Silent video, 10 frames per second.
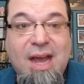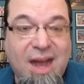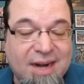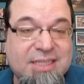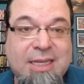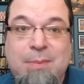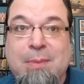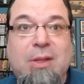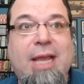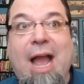honestly, and
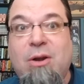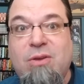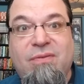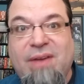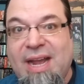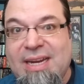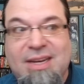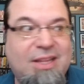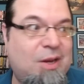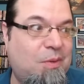people are like, how do you
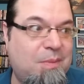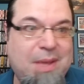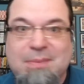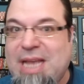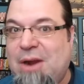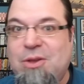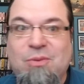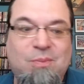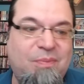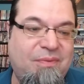find, you know, the memes? How do
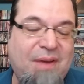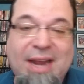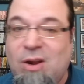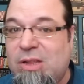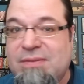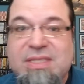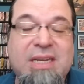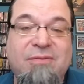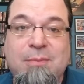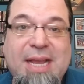you find all of this
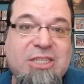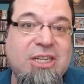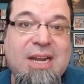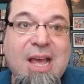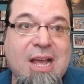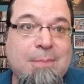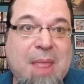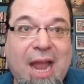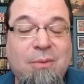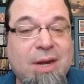information?
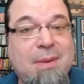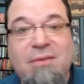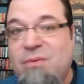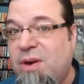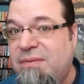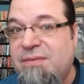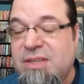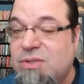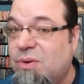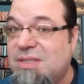I read about 40,
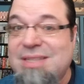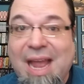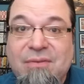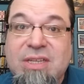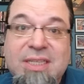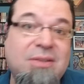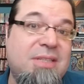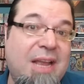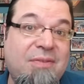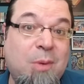50 sources every single
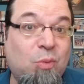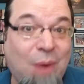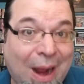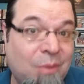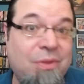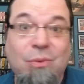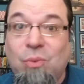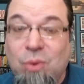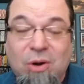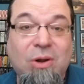day from around the
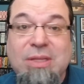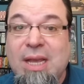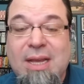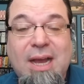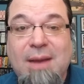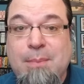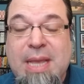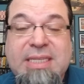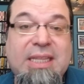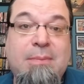world. Uh,
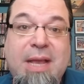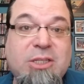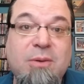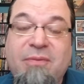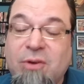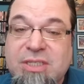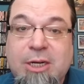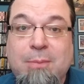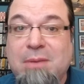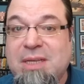basically major first
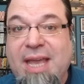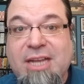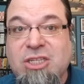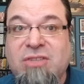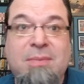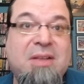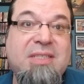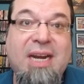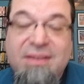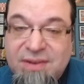tier publications from
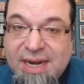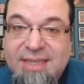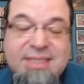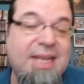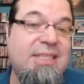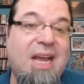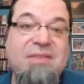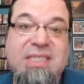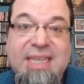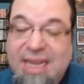outside of the United States,
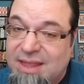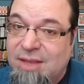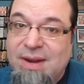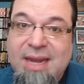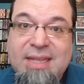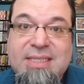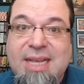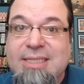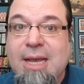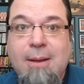obviously in the United States,